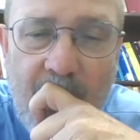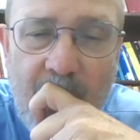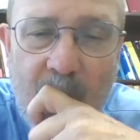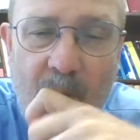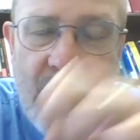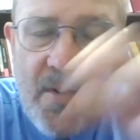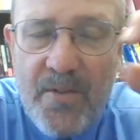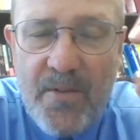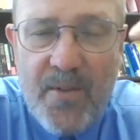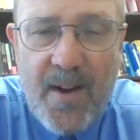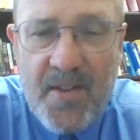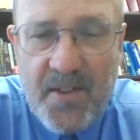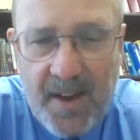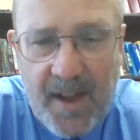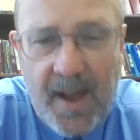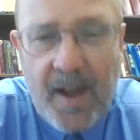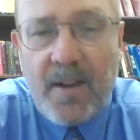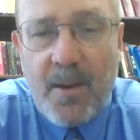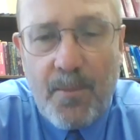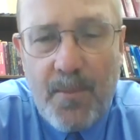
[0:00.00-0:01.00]
Whereas France and
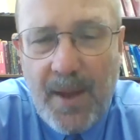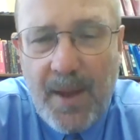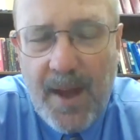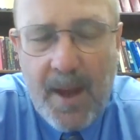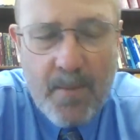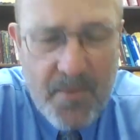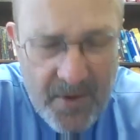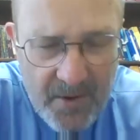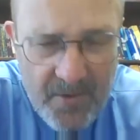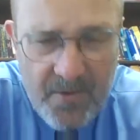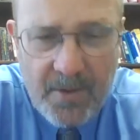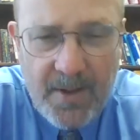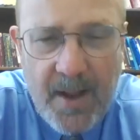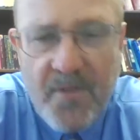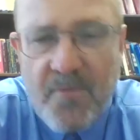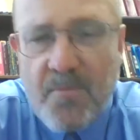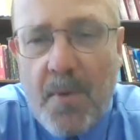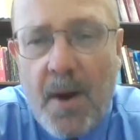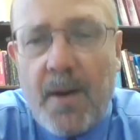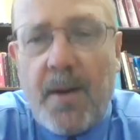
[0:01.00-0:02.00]
England became
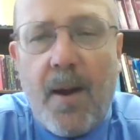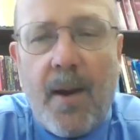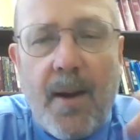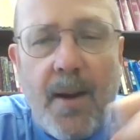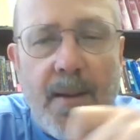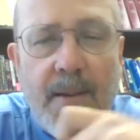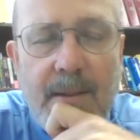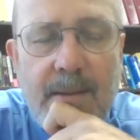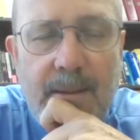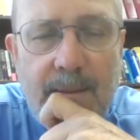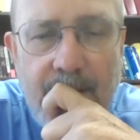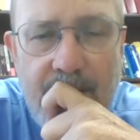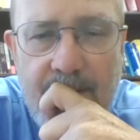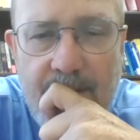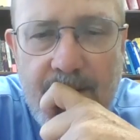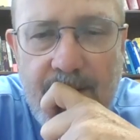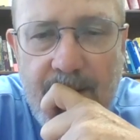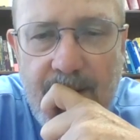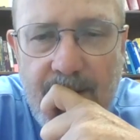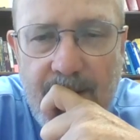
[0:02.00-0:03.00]
centralized monarchies
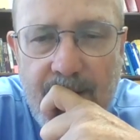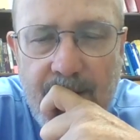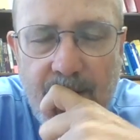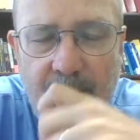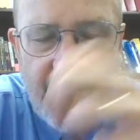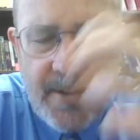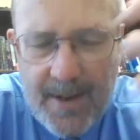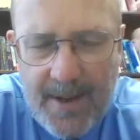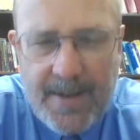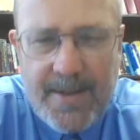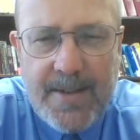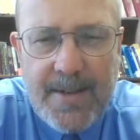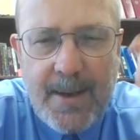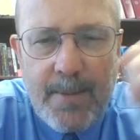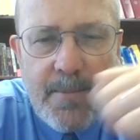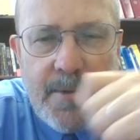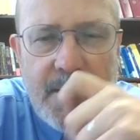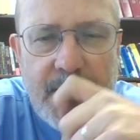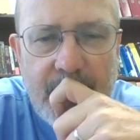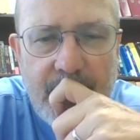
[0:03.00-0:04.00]
with
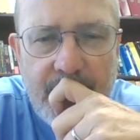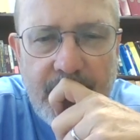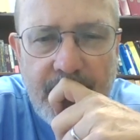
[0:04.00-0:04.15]
concepts.